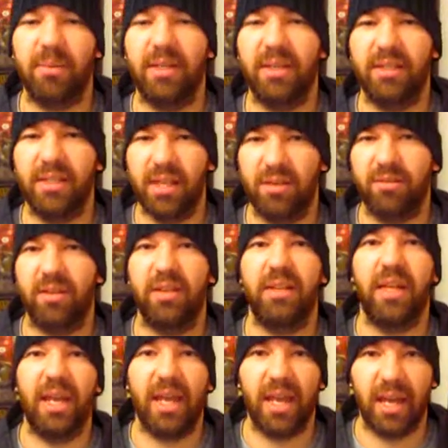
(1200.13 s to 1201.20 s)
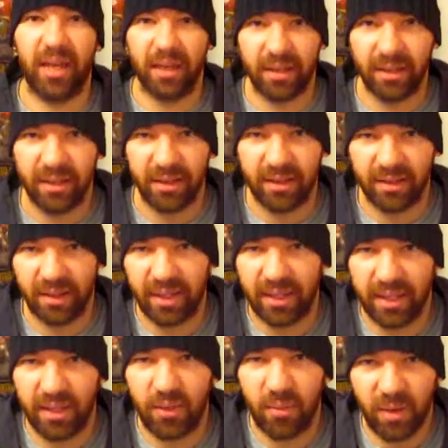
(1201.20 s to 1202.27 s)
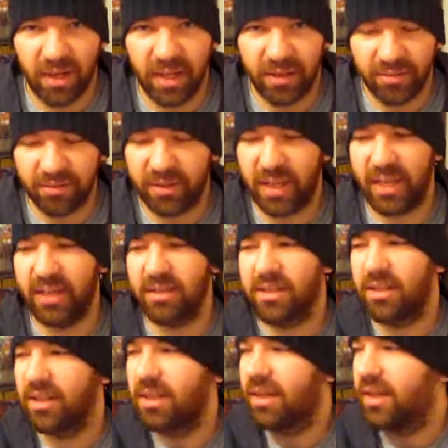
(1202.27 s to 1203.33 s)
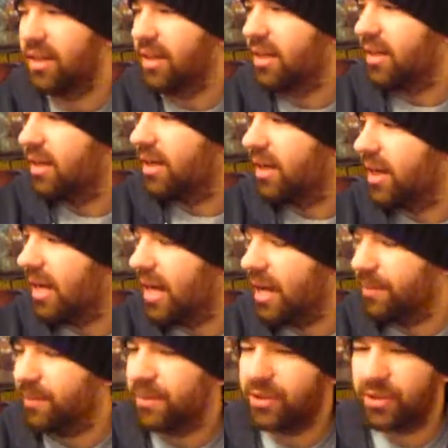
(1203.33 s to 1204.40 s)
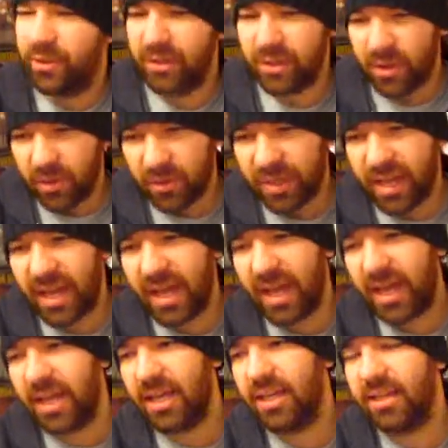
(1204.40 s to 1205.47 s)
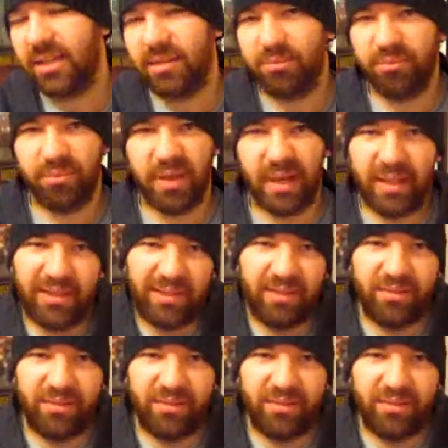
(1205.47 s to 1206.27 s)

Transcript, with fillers: to be self-contained, like in the what if tales. Um, so it's okay, but